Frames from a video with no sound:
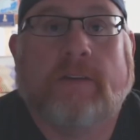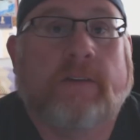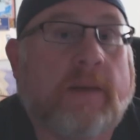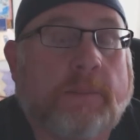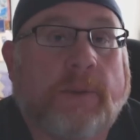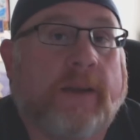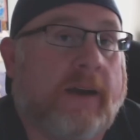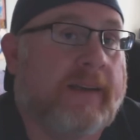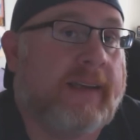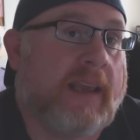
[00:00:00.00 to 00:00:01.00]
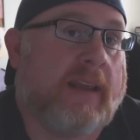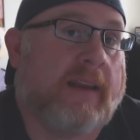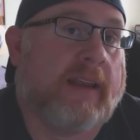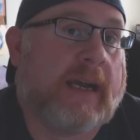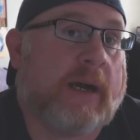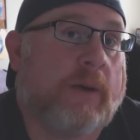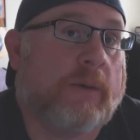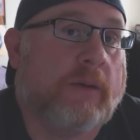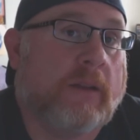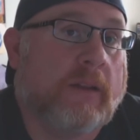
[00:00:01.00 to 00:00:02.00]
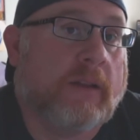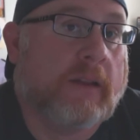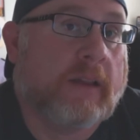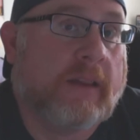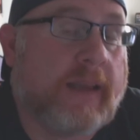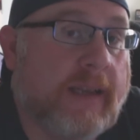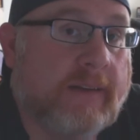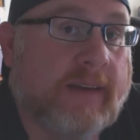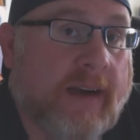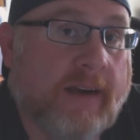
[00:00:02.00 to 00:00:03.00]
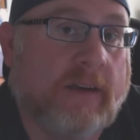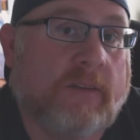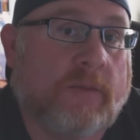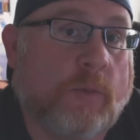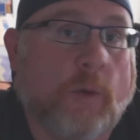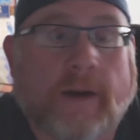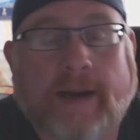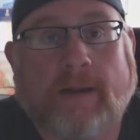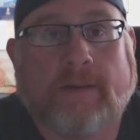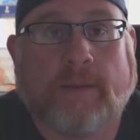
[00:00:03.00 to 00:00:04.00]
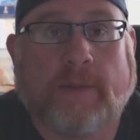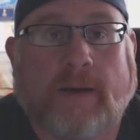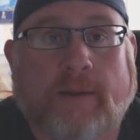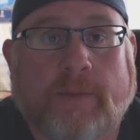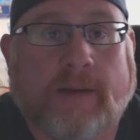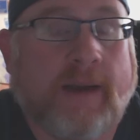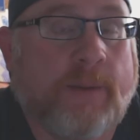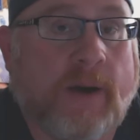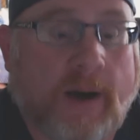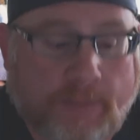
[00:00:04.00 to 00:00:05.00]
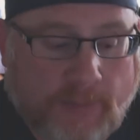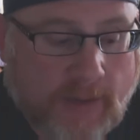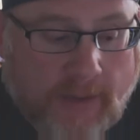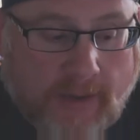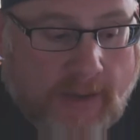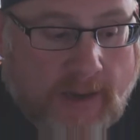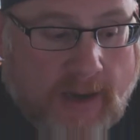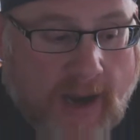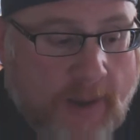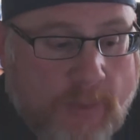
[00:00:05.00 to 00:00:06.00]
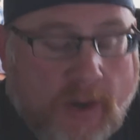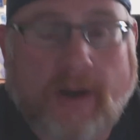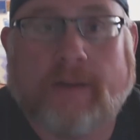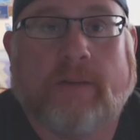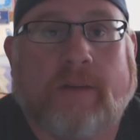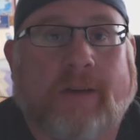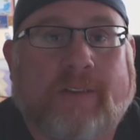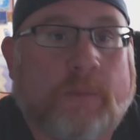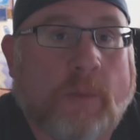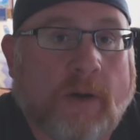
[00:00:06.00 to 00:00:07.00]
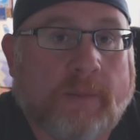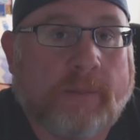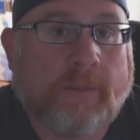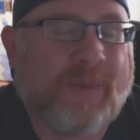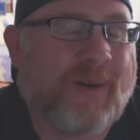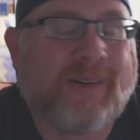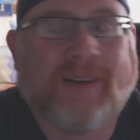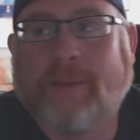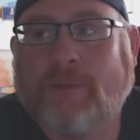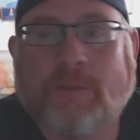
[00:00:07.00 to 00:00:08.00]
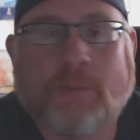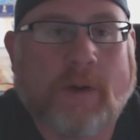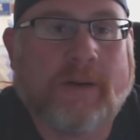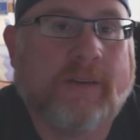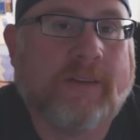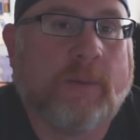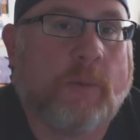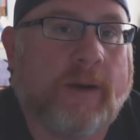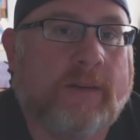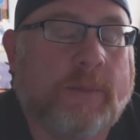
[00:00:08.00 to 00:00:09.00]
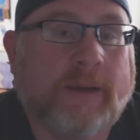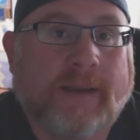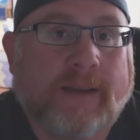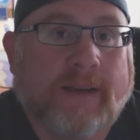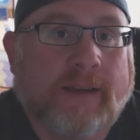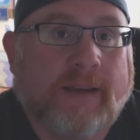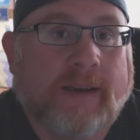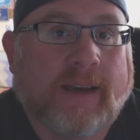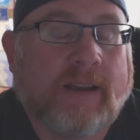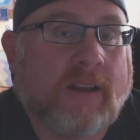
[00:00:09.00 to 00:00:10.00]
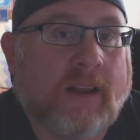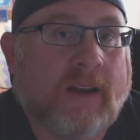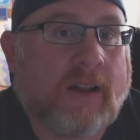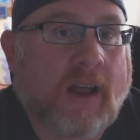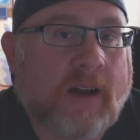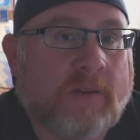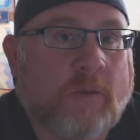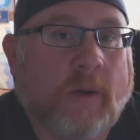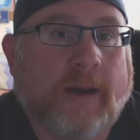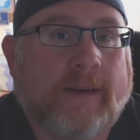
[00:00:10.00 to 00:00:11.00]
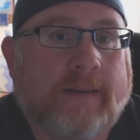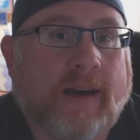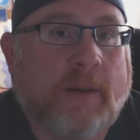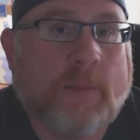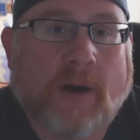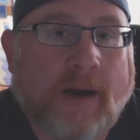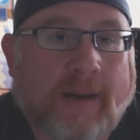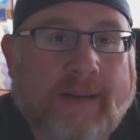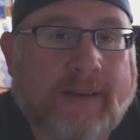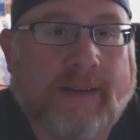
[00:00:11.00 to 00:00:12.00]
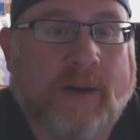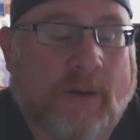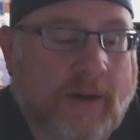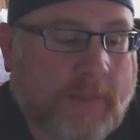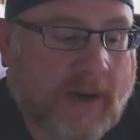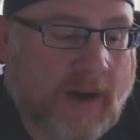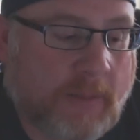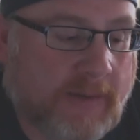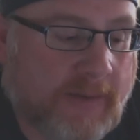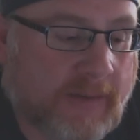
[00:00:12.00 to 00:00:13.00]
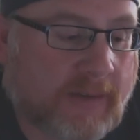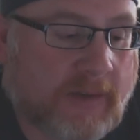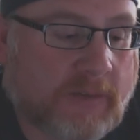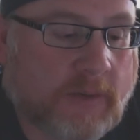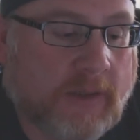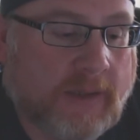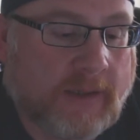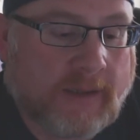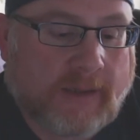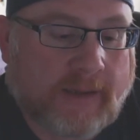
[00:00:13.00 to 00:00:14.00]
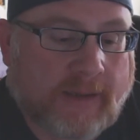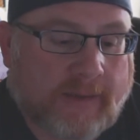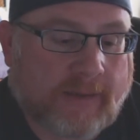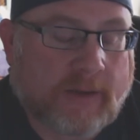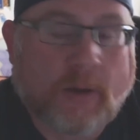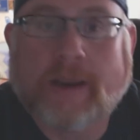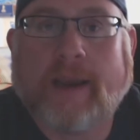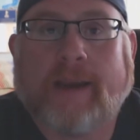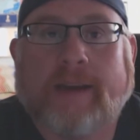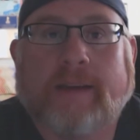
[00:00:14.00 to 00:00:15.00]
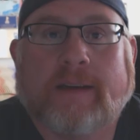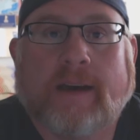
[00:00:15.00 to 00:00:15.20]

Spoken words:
simply uncanny how things kind of work out sometimes. And I'm not a smart. Well, I'm smart in some ways, but in a lot of ways, I'm not. My common sense level is okay.